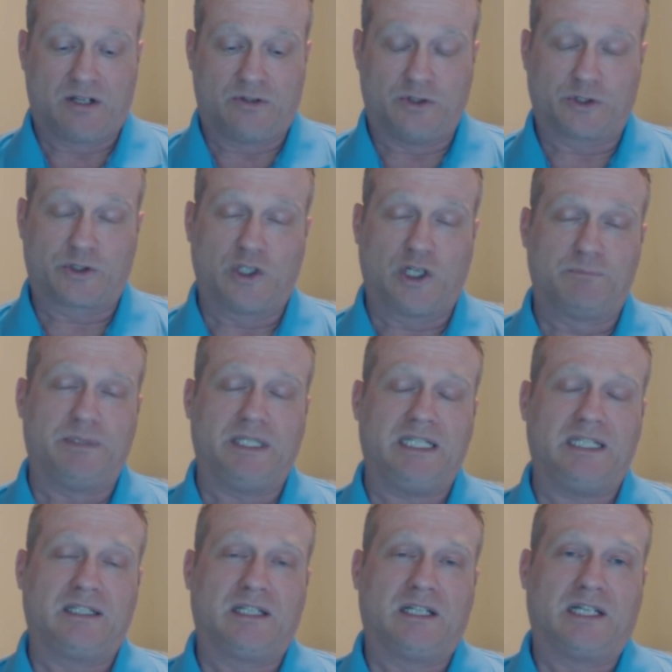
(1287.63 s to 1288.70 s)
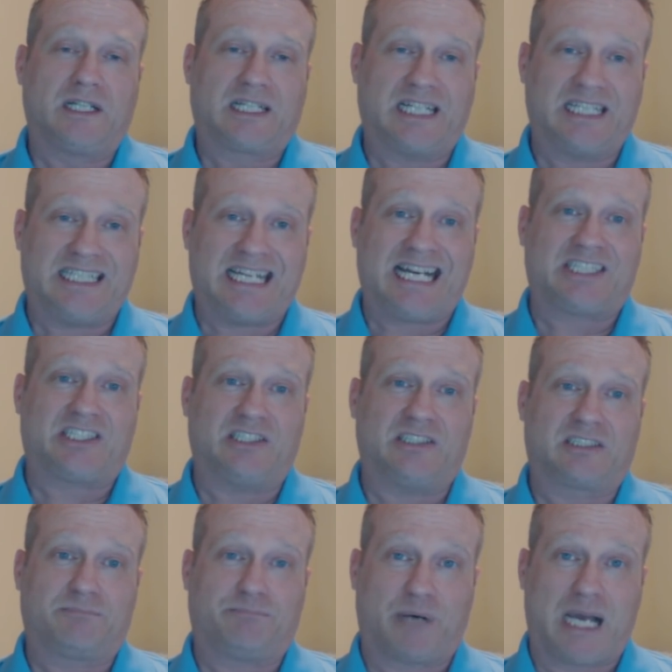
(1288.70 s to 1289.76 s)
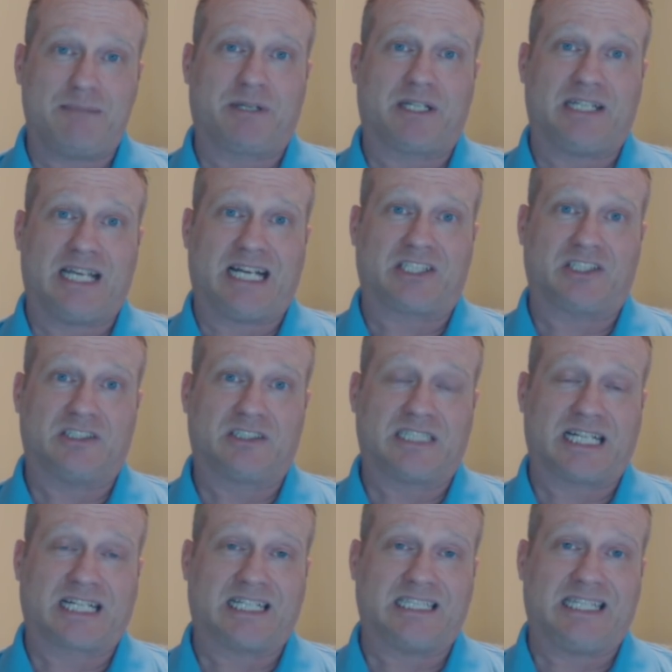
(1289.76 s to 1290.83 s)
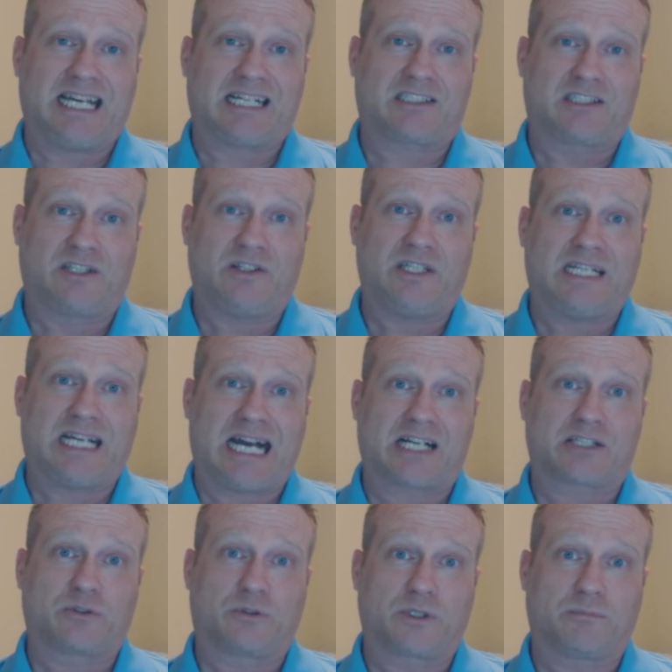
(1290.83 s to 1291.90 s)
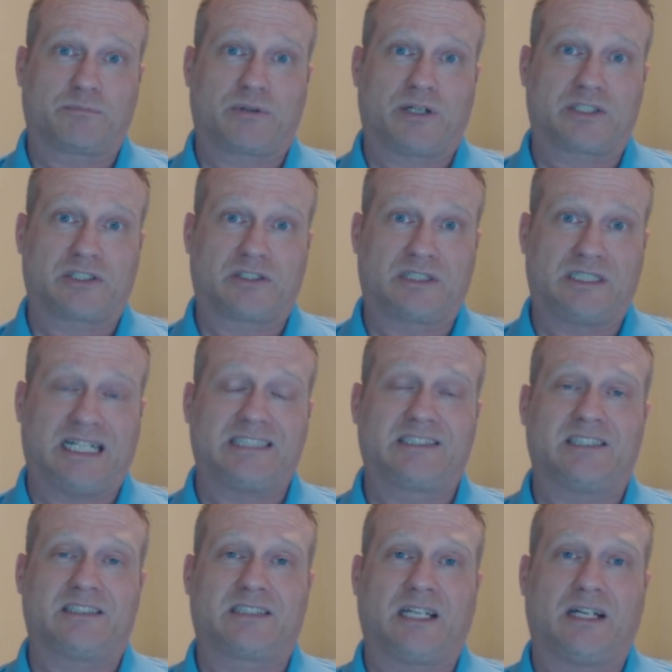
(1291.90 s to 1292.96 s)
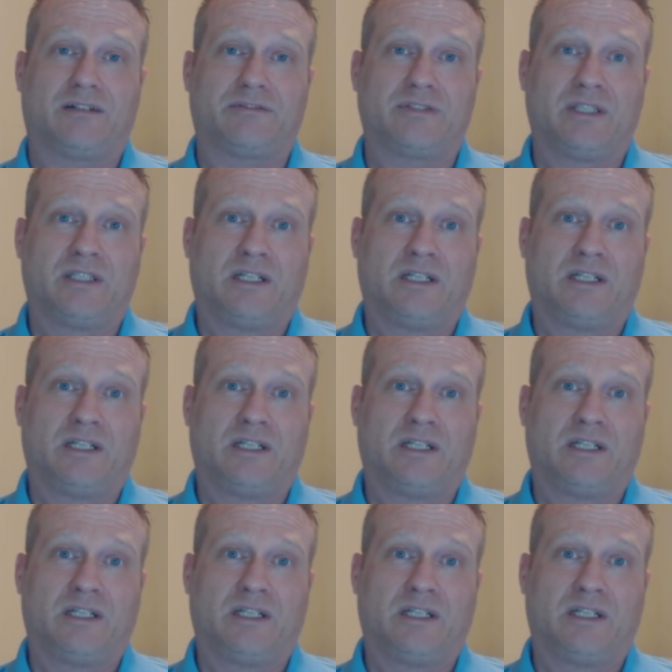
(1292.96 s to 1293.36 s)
there could be connections, pipe connections that connect to the actual compressor guts itself.